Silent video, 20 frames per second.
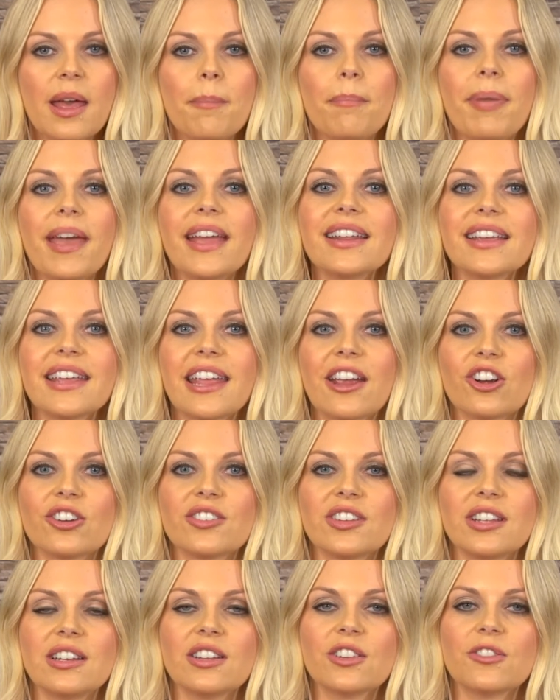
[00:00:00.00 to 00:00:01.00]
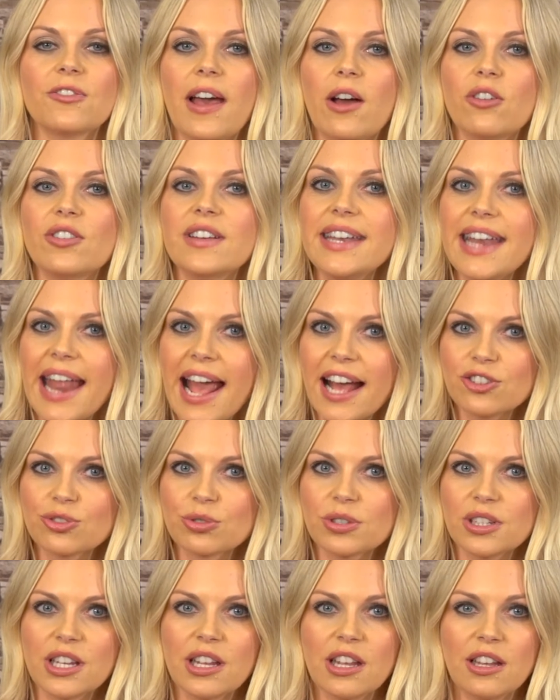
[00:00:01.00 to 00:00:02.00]
Beta-carotene is found
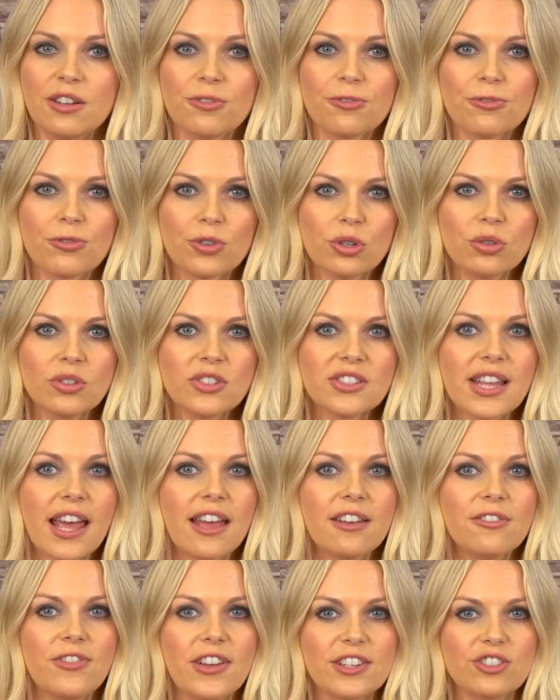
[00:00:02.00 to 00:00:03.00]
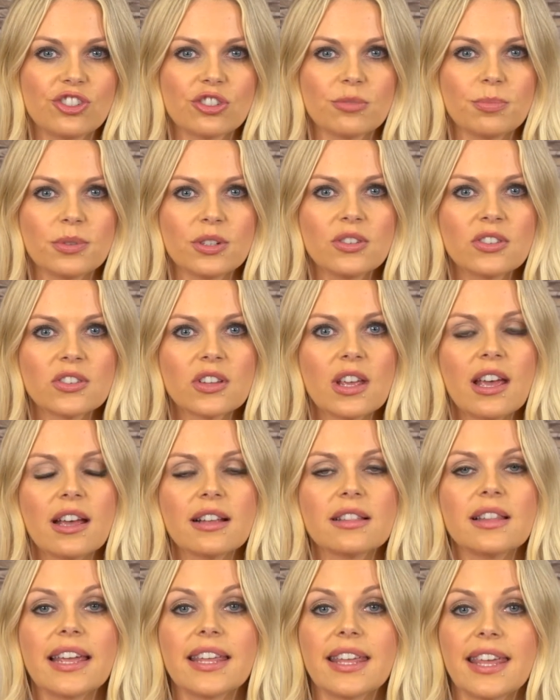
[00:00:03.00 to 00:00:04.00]
naturally in fruits and vegetables
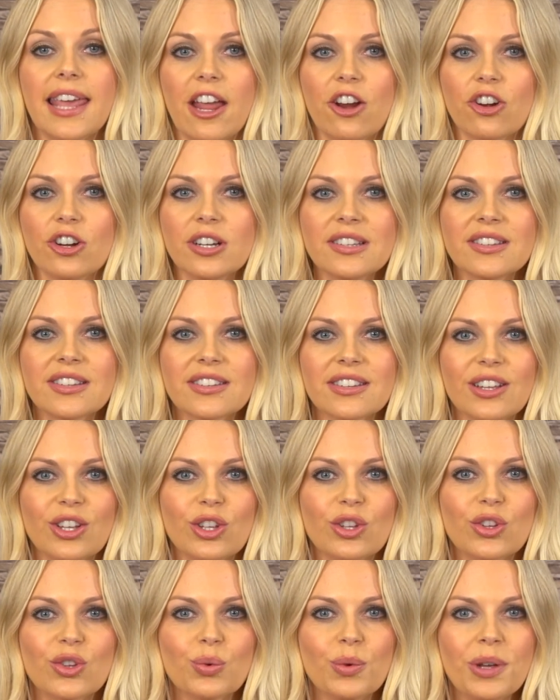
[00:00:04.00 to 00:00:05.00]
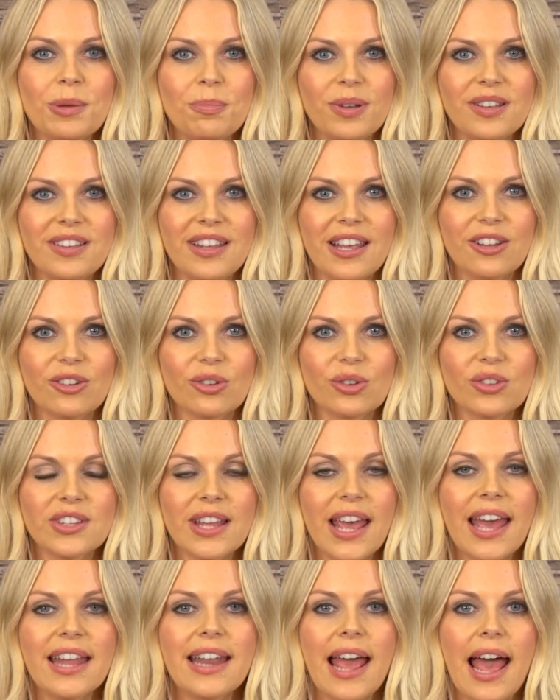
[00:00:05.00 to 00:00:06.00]
like carrots, sweet potatoes,
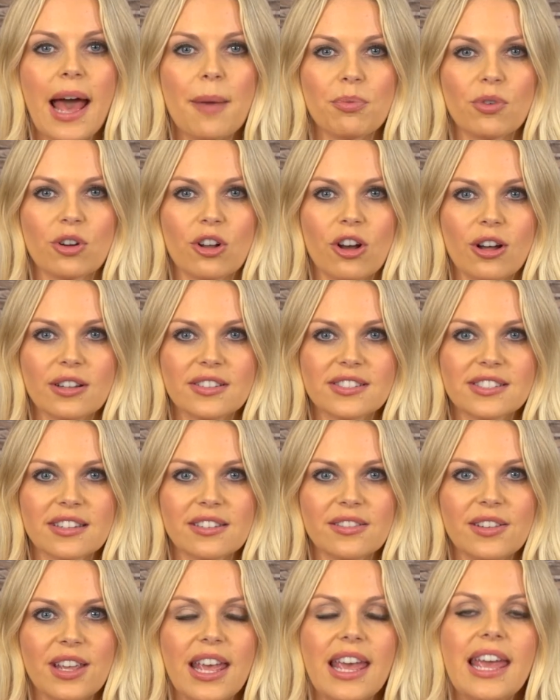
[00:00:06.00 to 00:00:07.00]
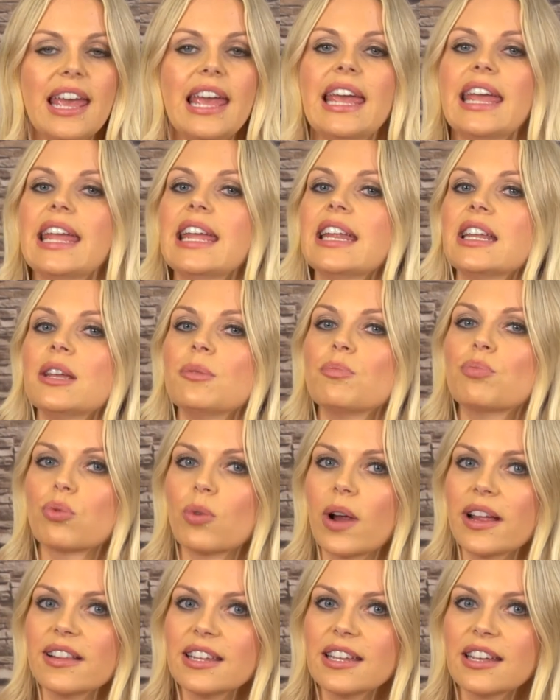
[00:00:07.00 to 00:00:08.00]
and apricots. Eating
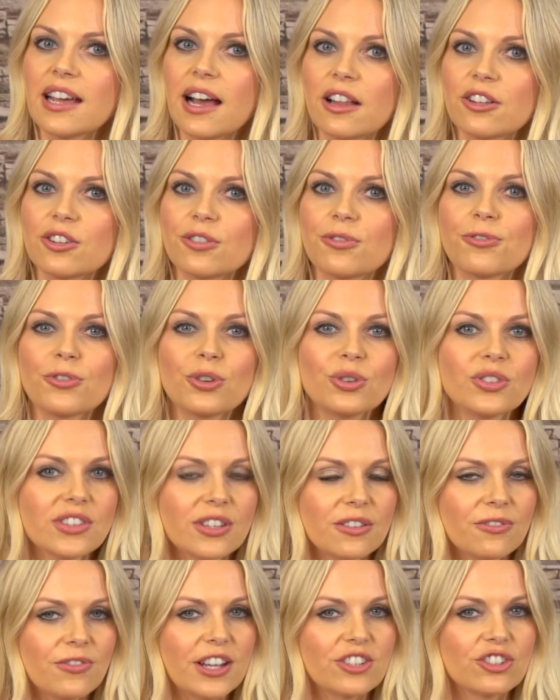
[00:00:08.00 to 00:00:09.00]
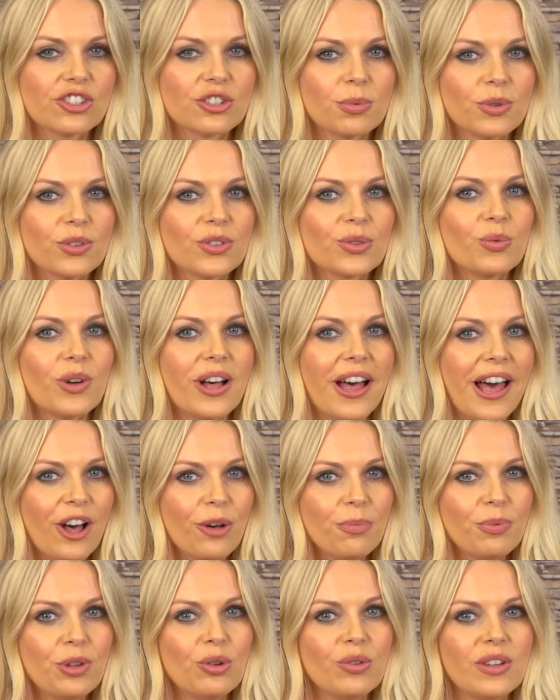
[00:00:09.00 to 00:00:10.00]
brightly colored fruits and vegetables will
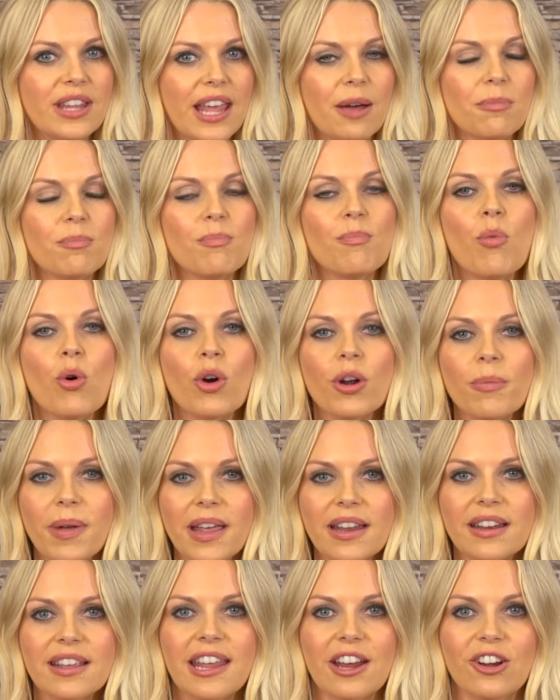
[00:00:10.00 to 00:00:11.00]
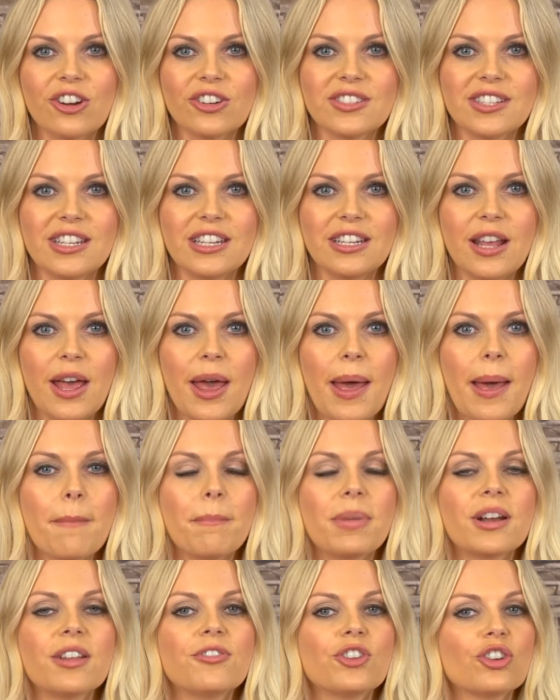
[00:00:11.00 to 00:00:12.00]
help you get more beta-carotene,
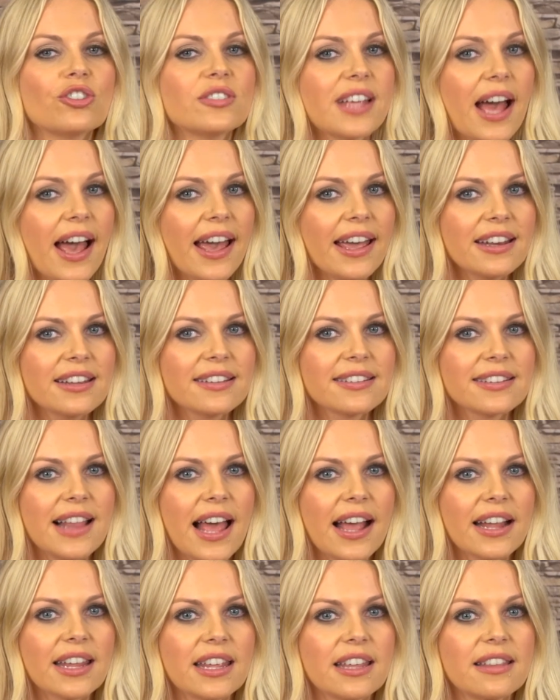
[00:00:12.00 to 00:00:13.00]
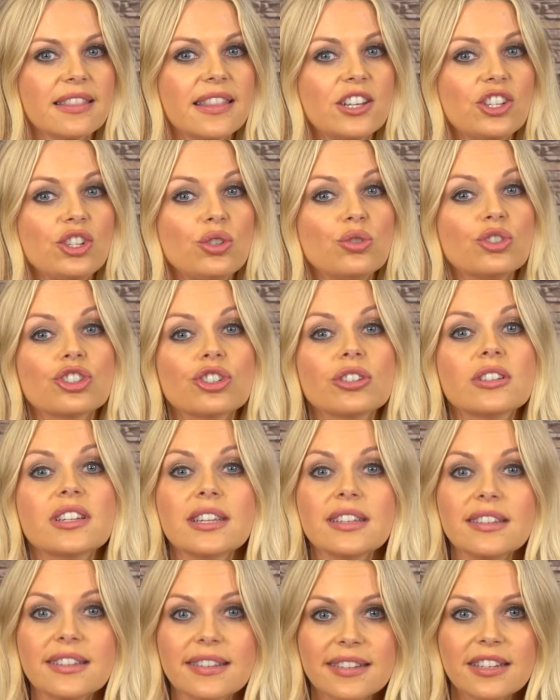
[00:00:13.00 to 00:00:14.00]
but if your diet is lacking, then you should
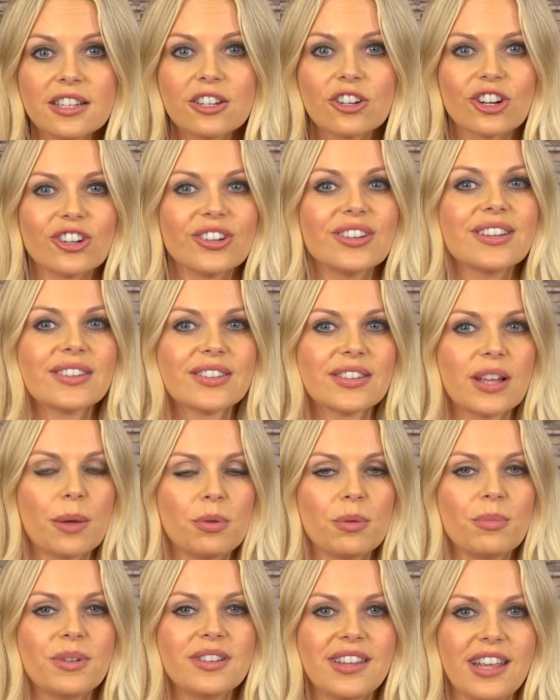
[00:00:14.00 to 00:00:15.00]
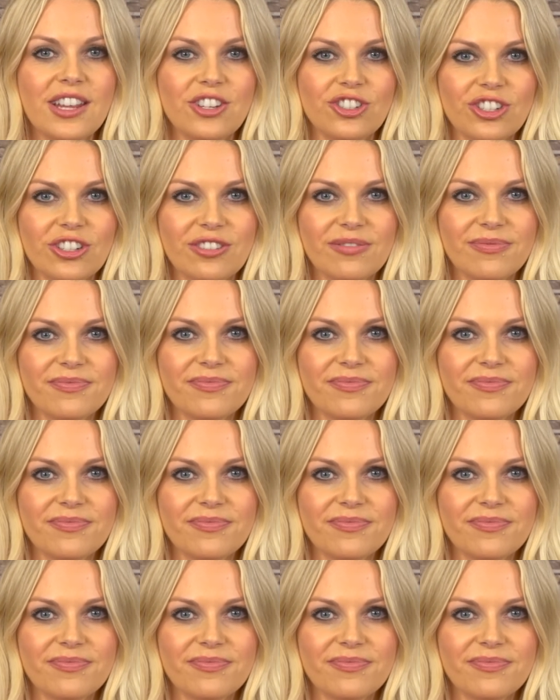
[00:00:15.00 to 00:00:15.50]
consider supplementation.